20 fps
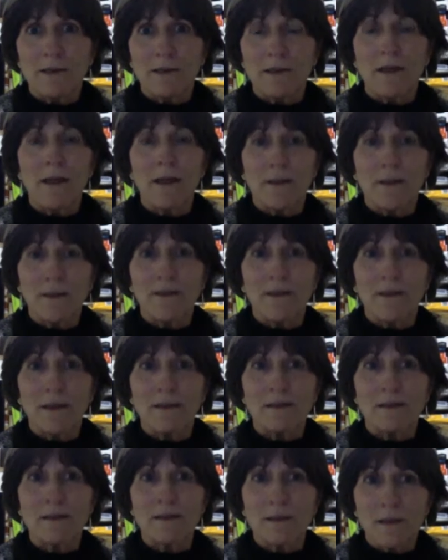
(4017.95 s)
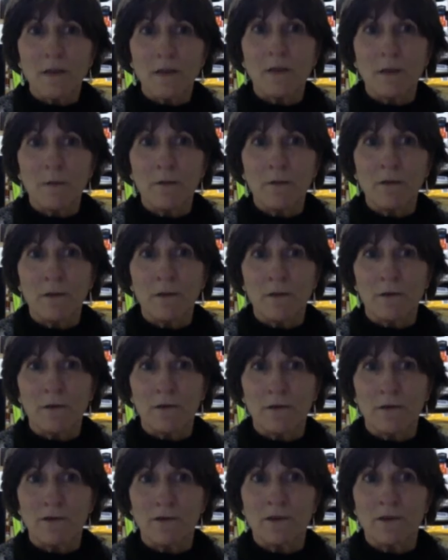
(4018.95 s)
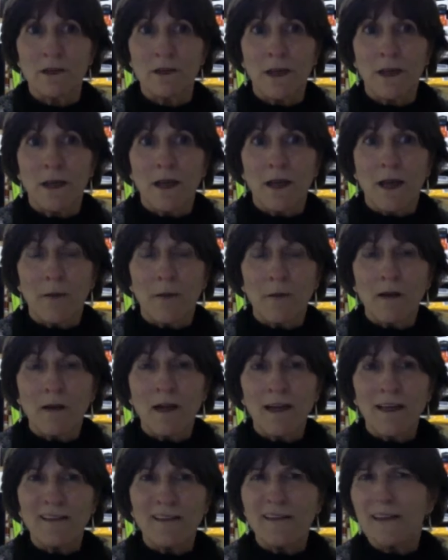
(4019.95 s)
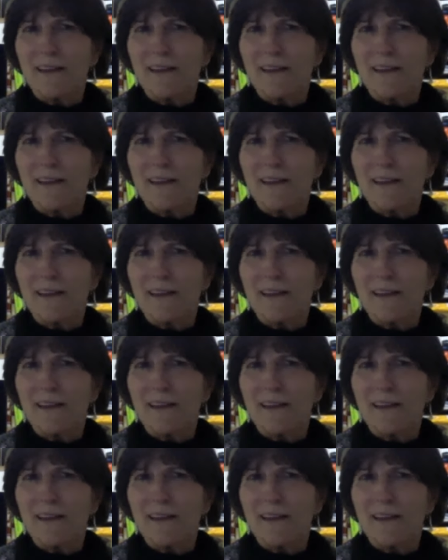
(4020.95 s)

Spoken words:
And I think that's so important. And when I get an